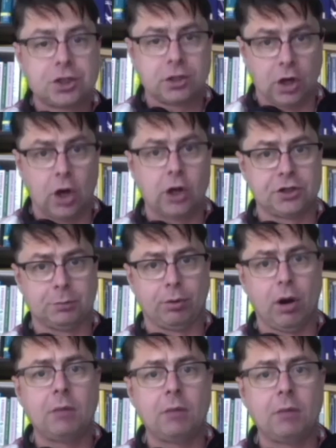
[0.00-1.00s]
larger
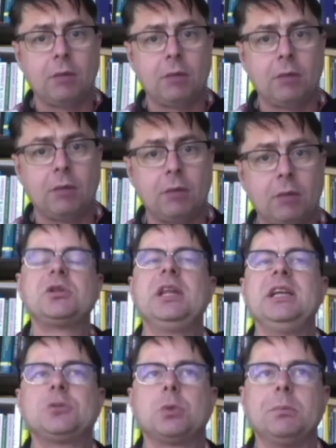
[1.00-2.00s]
problem.
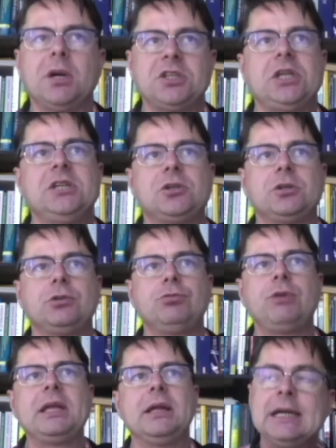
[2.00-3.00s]
These were much easier to
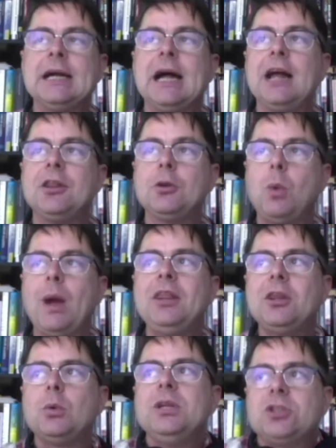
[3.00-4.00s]
regulate. And the way
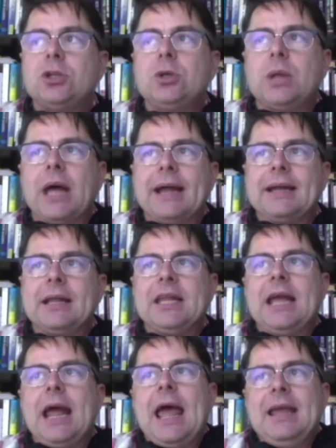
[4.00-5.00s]
that we do that at
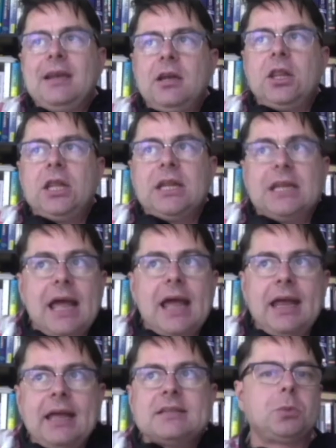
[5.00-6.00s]
the end of the
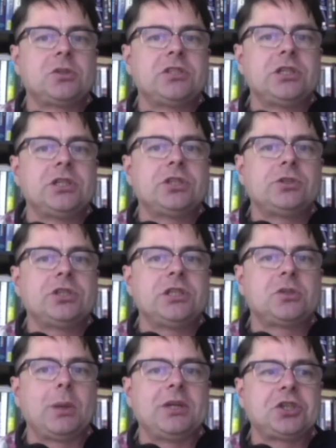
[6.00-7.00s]
day is technology
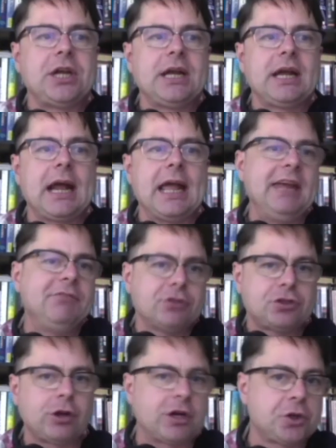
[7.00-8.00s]
switching,
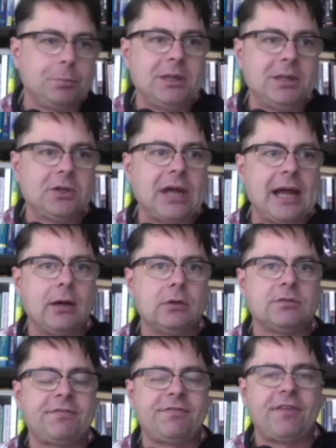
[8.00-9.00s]
infrastructure build
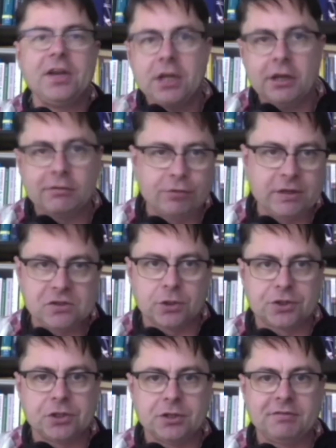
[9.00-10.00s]
out, funding of
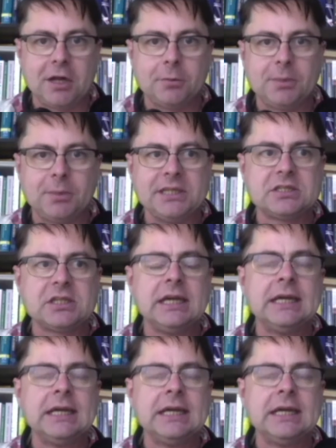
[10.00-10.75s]
research and development,